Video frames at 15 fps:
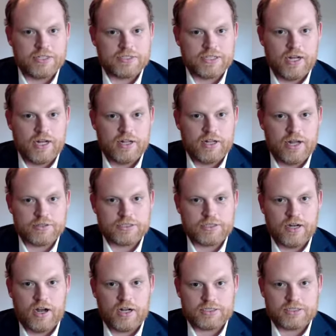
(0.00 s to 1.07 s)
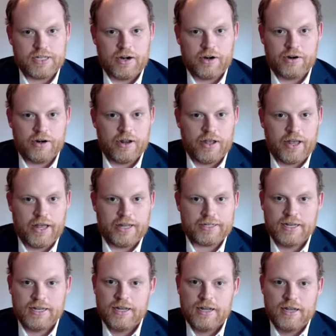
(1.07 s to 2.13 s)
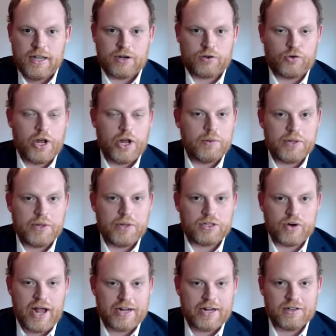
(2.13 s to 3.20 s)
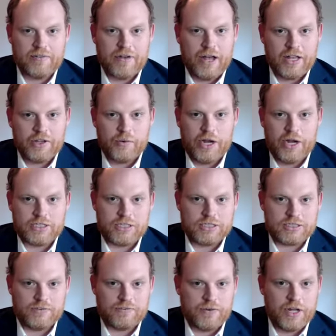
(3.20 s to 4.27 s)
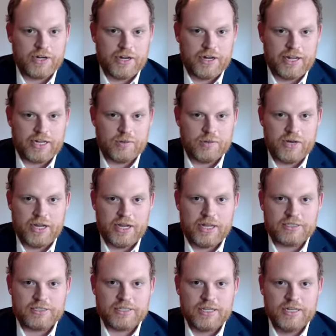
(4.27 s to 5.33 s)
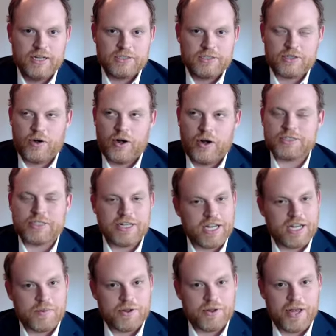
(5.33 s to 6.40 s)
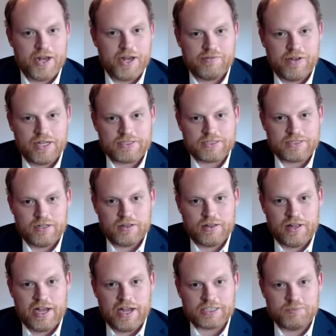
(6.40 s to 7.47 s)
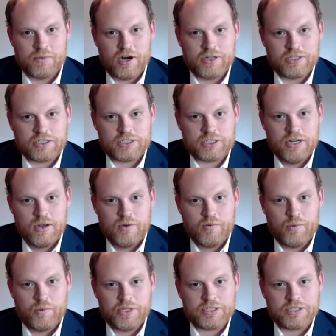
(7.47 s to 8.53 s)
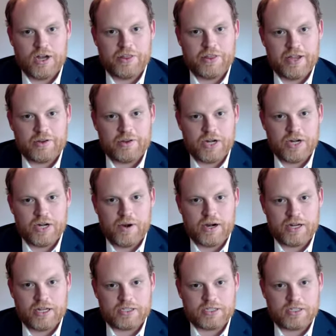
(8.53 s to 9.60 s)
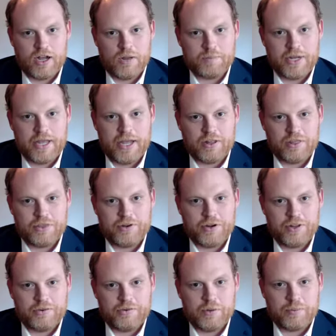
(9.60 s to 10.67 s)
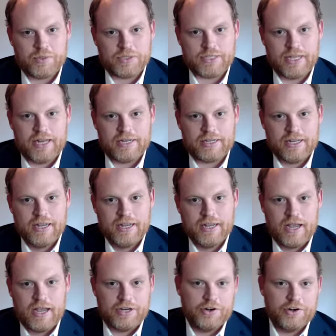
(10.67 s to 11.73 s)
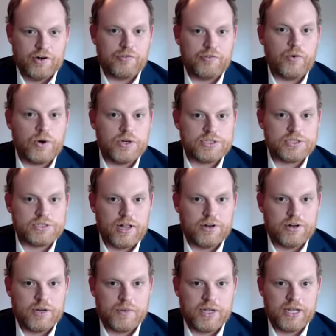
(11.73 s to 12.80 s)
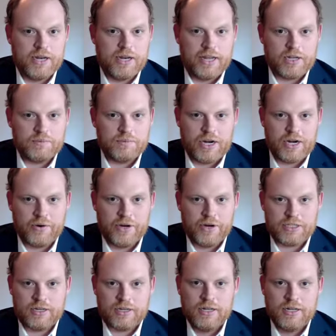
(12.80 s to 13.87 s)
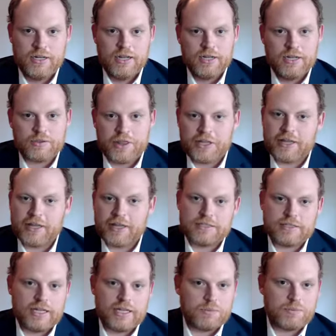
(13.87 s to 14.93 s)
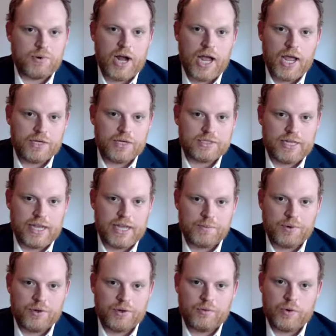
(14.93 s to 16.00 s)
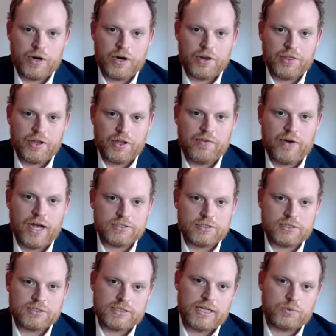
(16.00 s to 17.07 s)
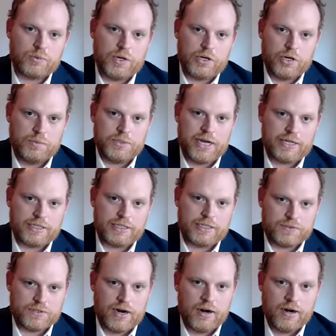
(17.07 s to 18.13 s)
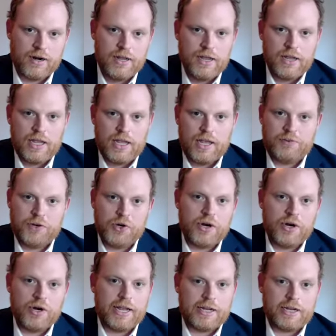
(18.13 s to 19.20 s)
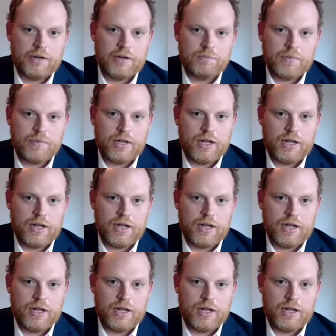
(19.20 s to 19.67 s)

to sell down stocks that are at incredibly attractive valuations to fund income needs. So I was thinking about that investor last March when we saw the equity market chop down 33%, and you're a forced seller to meet income generation. So I think that's a prime example where the advisor sets what your objectives are. If you're an income